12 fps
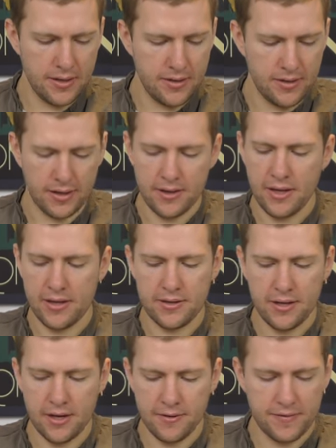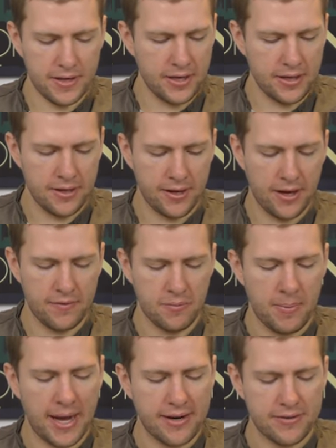Like no, none of the like other
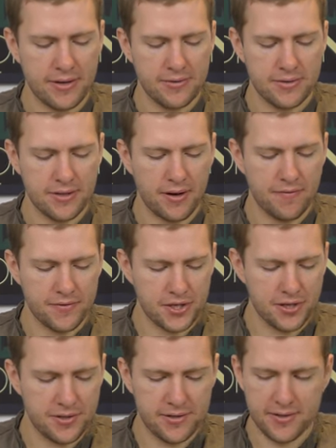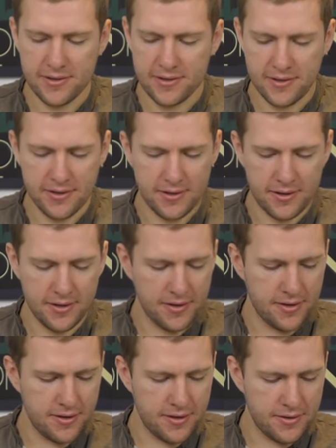background stuff, just,
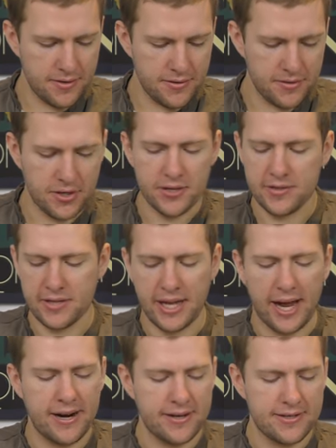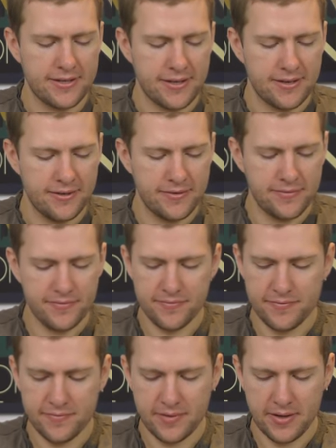just the character.
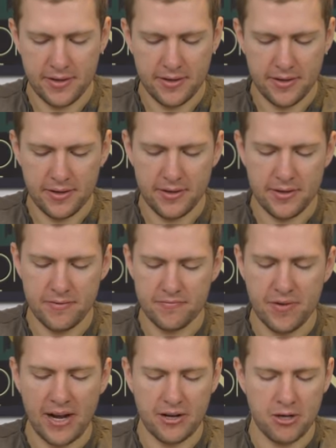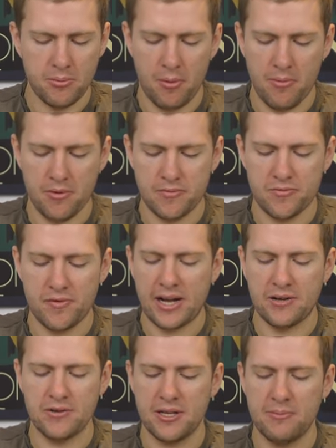Retcon,
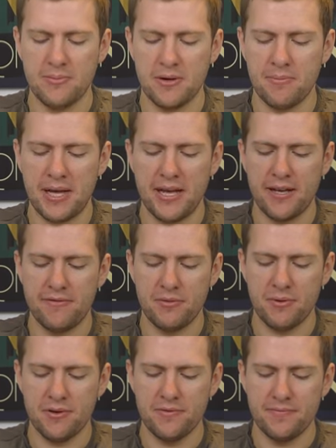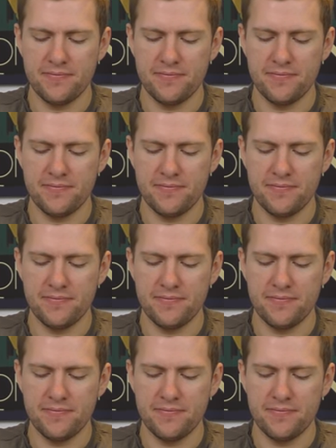retcon him a bit if you want.